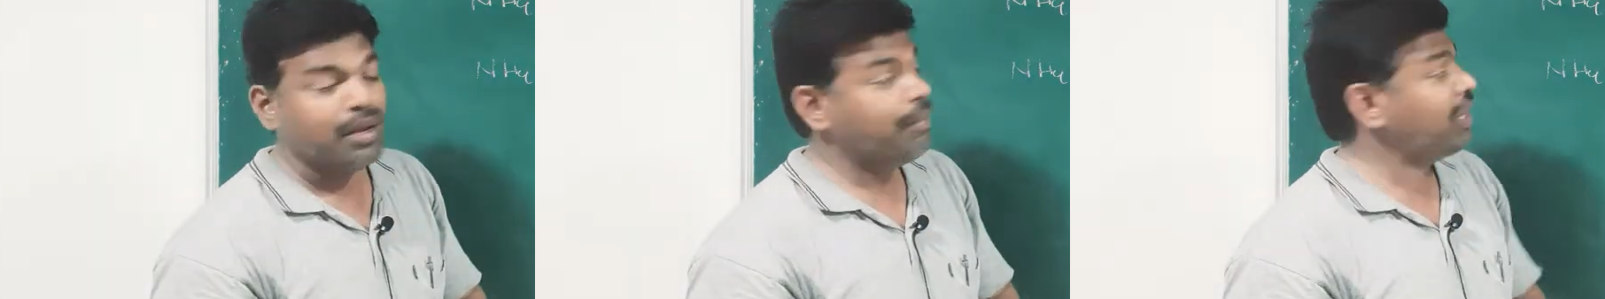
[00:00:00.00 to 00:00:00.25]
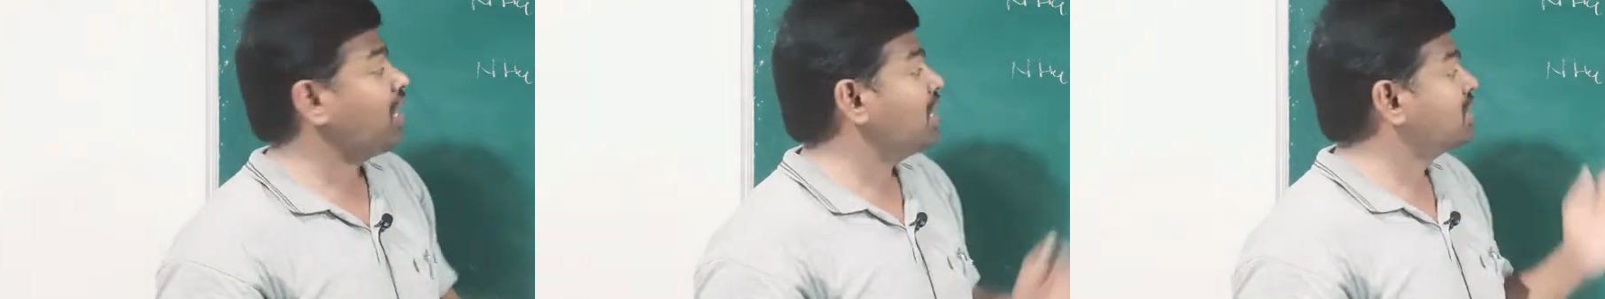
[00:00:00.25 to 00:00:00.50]

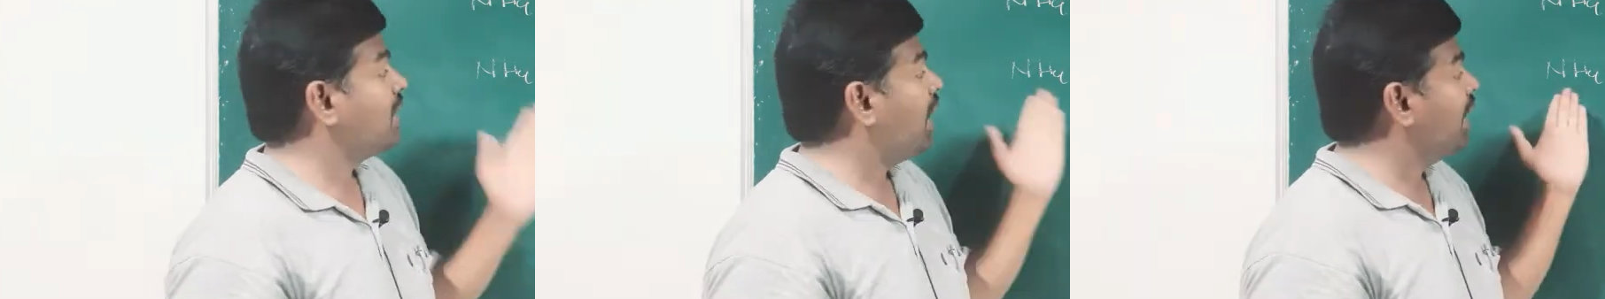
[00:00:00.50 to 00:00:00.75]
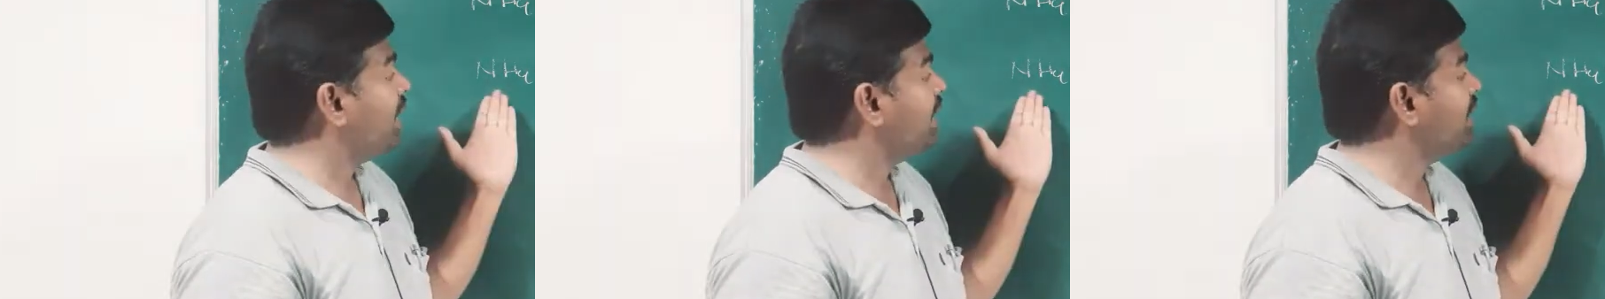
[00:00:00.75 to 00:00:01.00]
because
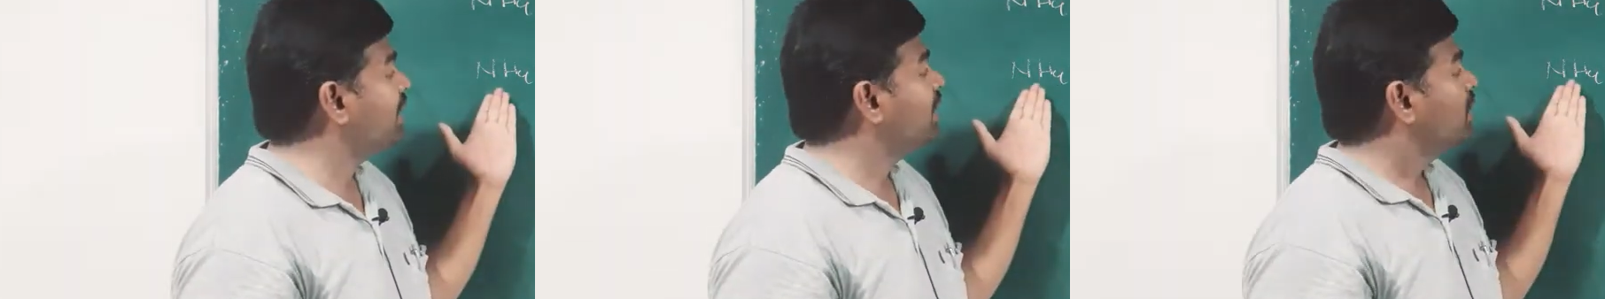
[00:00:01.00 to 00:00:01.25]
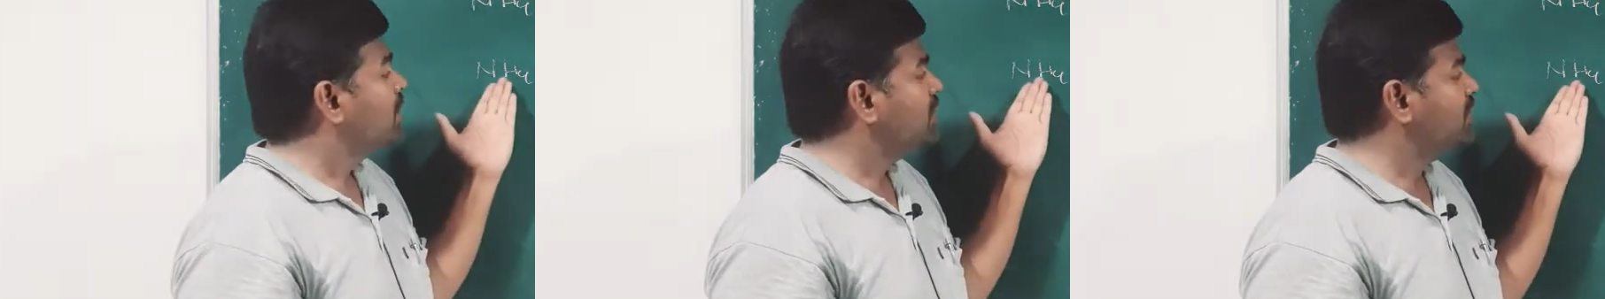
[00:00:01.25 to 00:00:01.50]
already
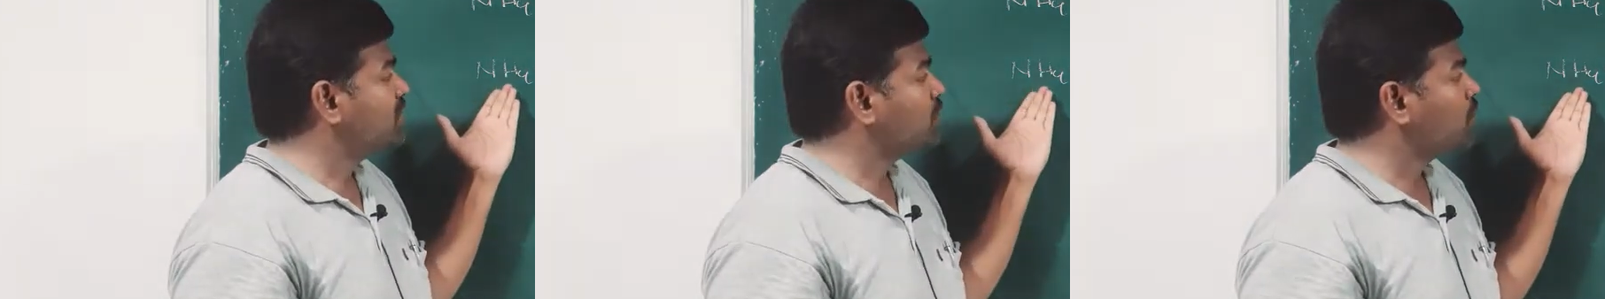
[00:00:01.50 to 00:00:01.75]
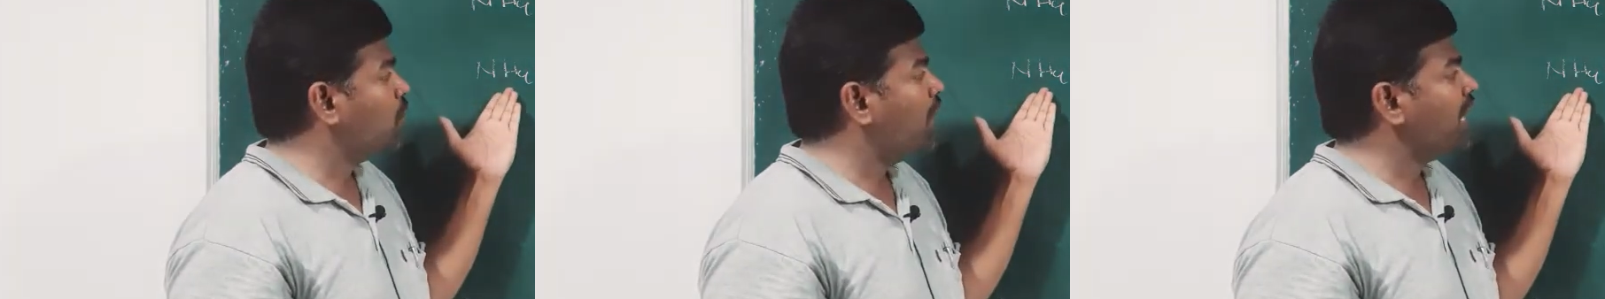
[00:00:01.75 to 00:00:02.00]
this
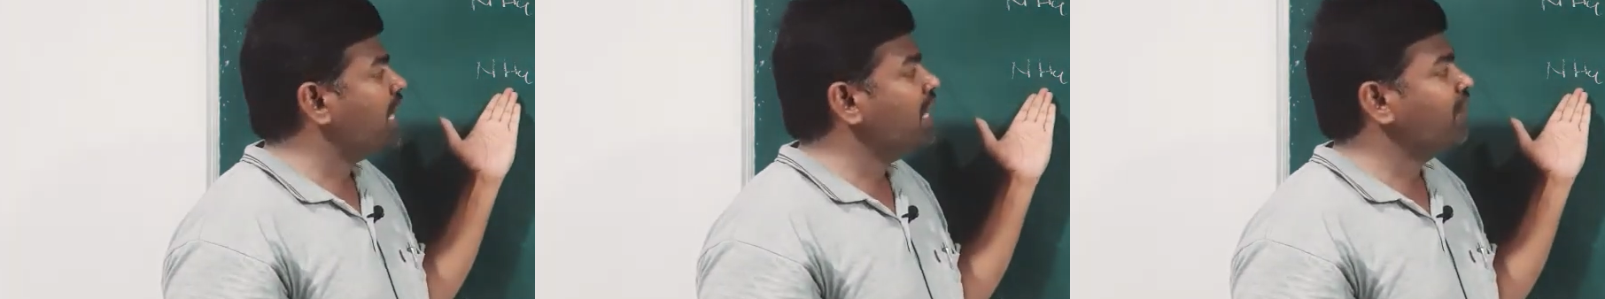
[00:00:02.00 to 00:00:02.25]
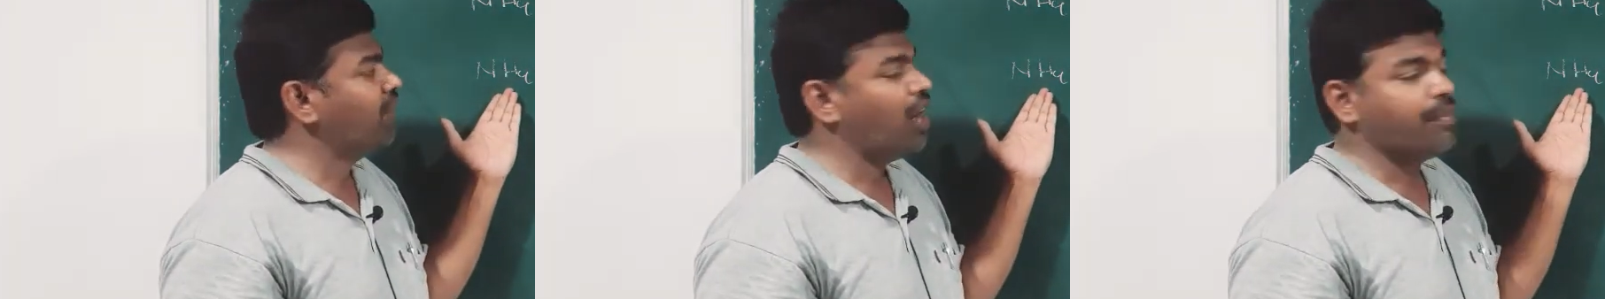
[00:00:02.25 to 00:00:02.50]

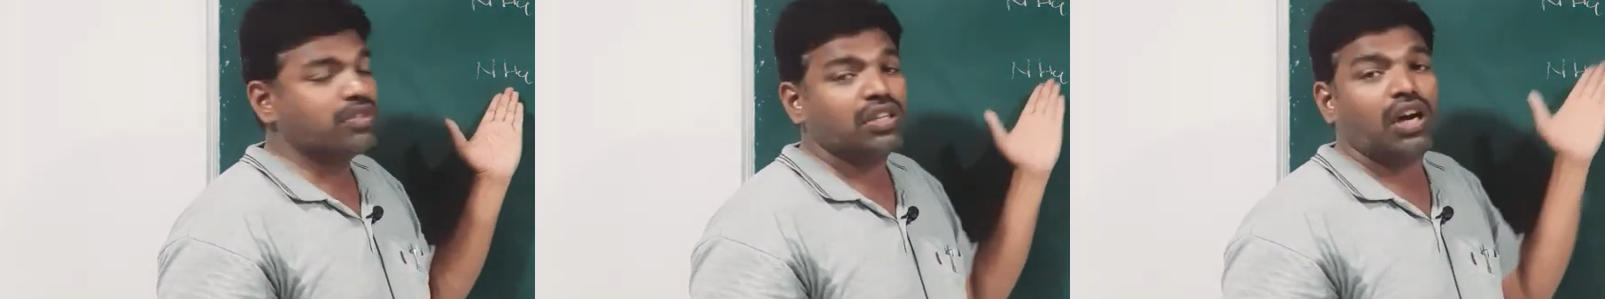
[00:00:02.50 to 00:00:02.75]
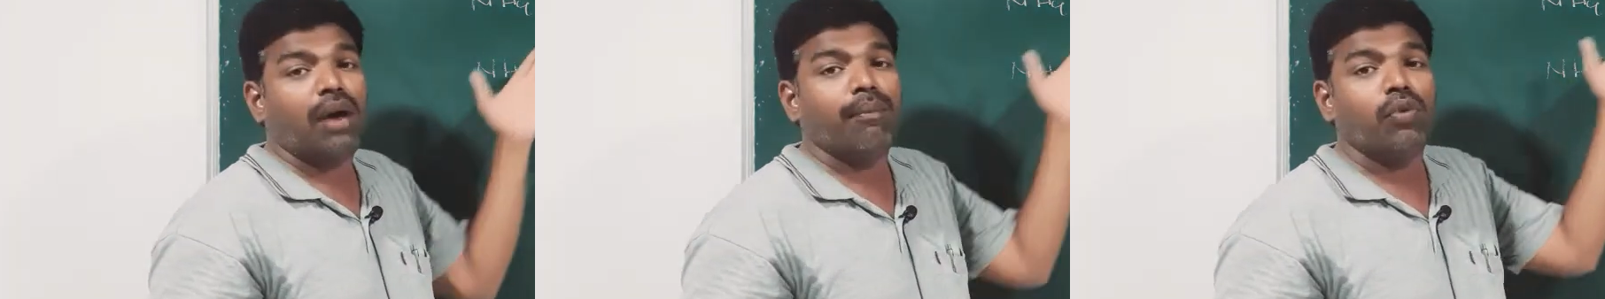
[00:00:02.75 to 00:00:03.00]
chloride forms
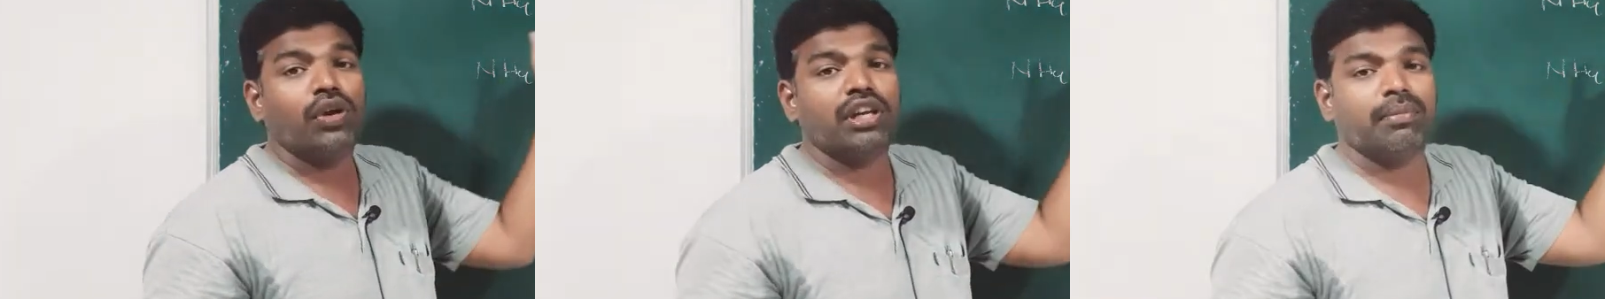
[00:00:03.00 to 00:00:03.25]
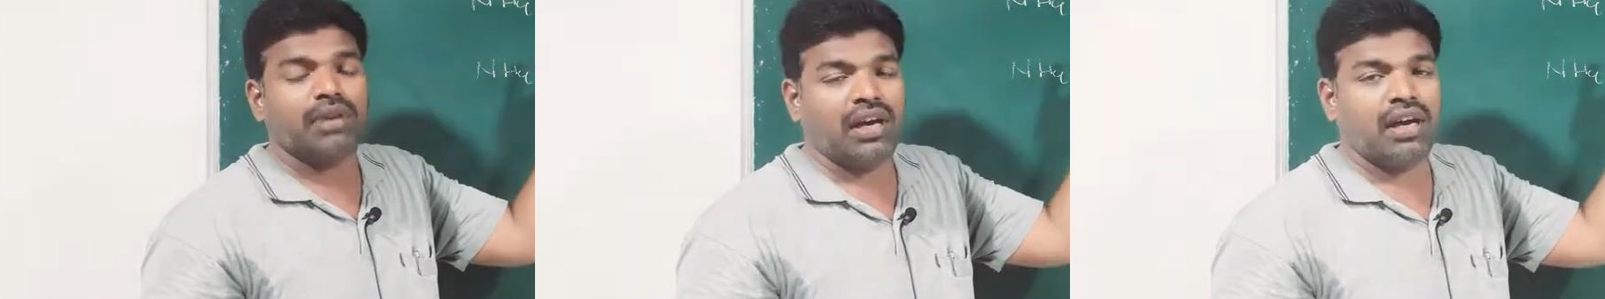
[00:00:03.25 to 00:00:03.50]

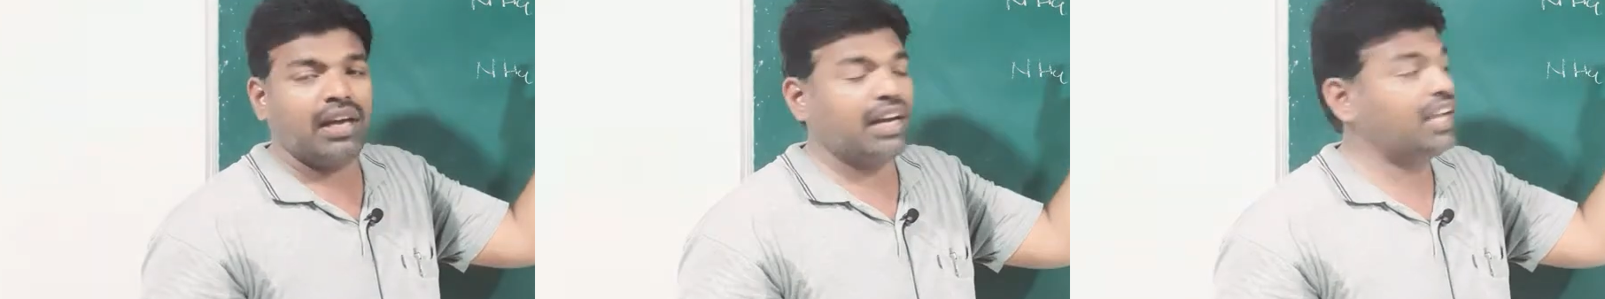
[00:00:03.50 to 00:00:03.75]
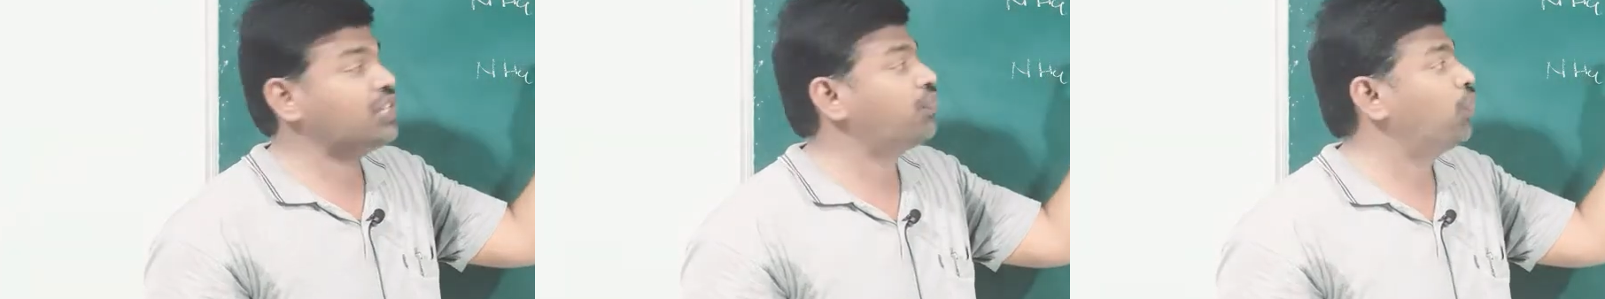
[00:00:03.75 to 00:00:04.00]
ammonium
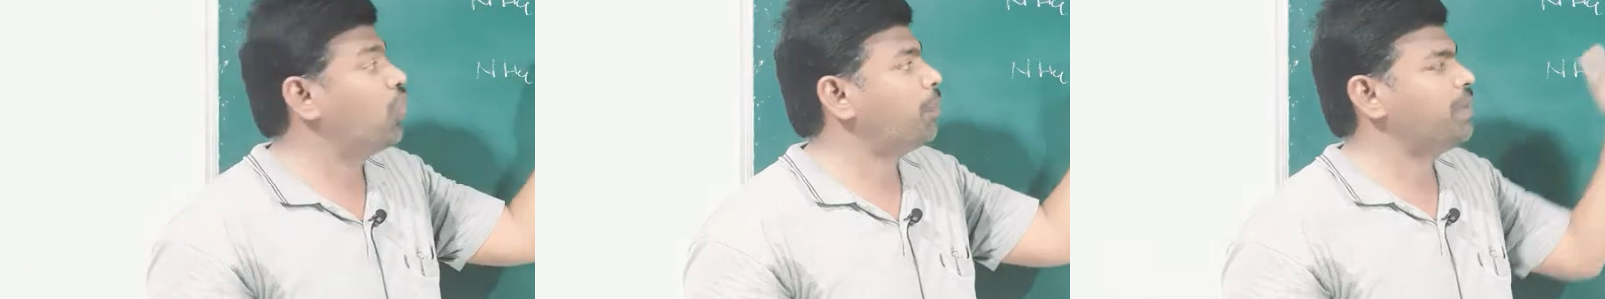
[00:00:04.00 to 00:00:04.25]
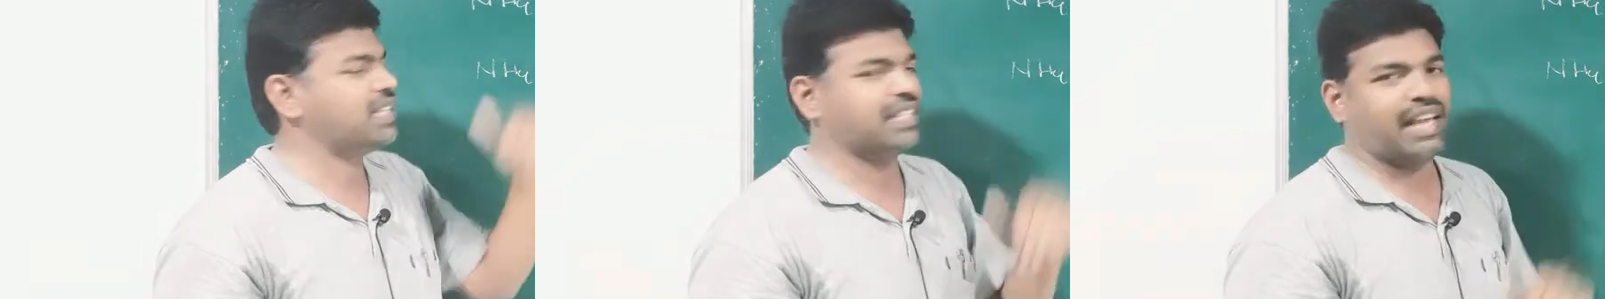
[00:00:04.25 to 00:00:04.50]
NH4
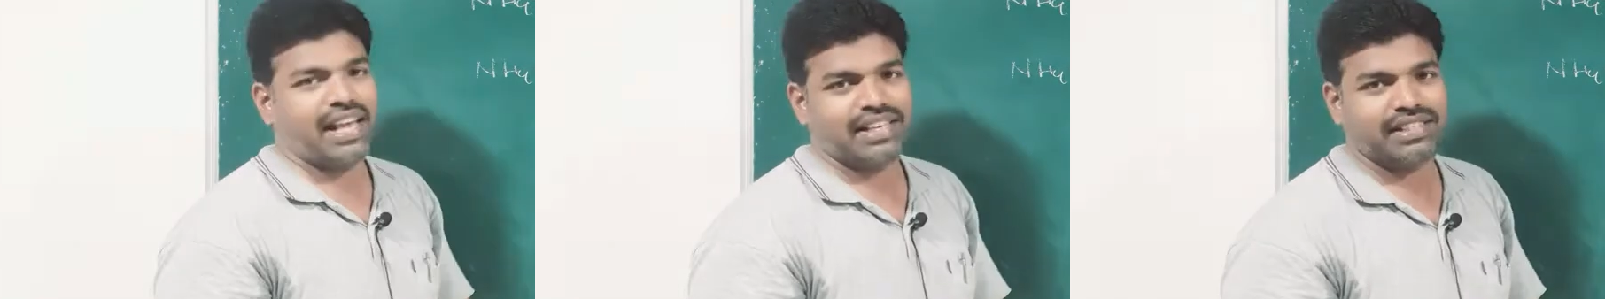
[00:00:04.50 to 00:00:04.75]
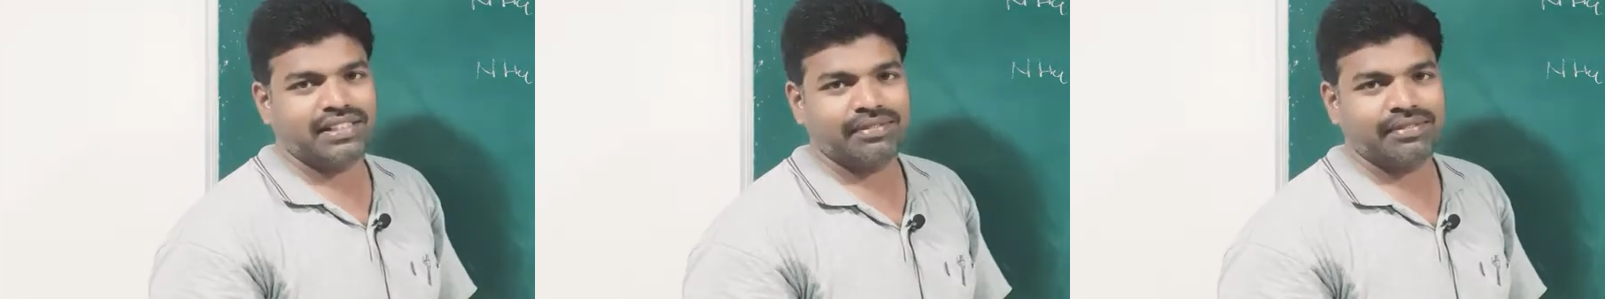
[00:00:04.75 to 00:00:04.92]
plus ions.